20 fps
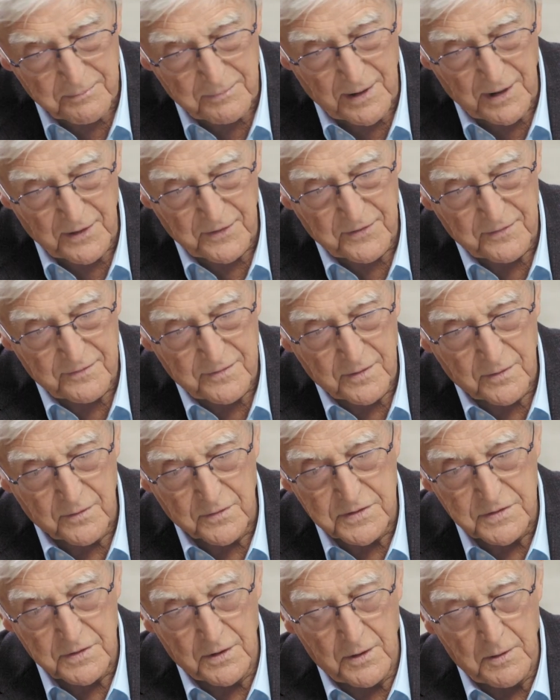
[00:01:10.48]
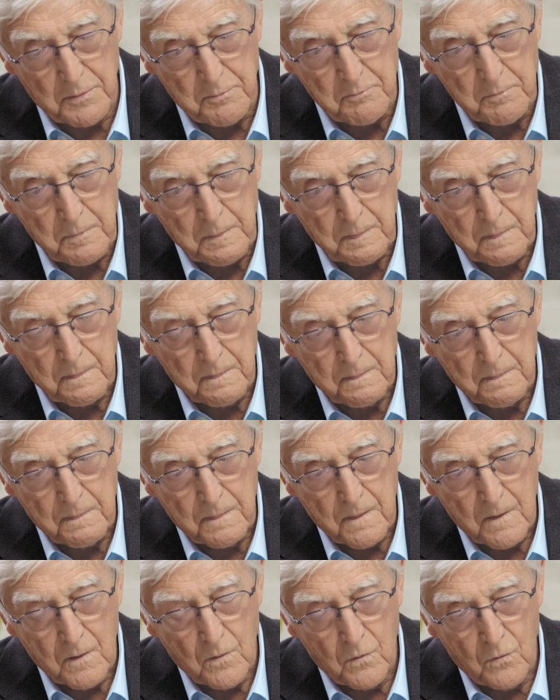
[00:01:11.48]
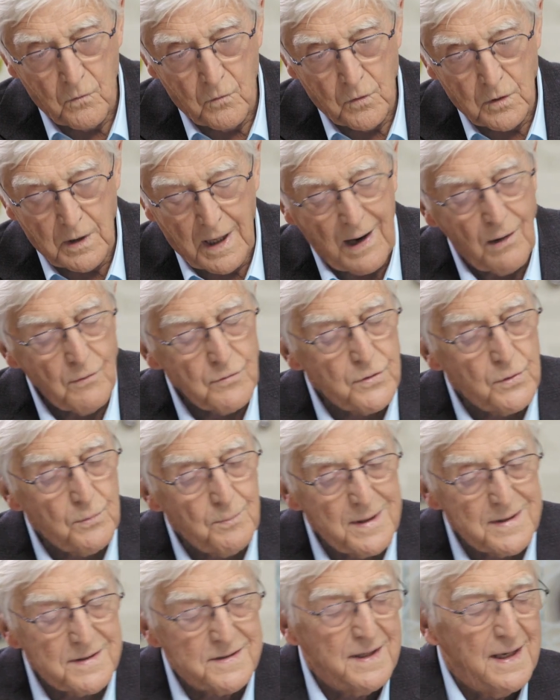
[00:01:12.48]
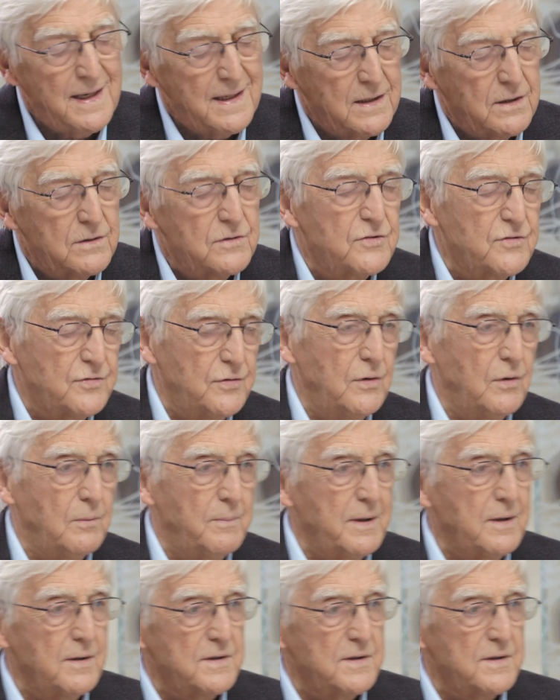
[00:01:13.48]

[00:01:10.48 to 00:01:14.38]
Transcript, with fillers: that path of yours, um, how do you maintain control?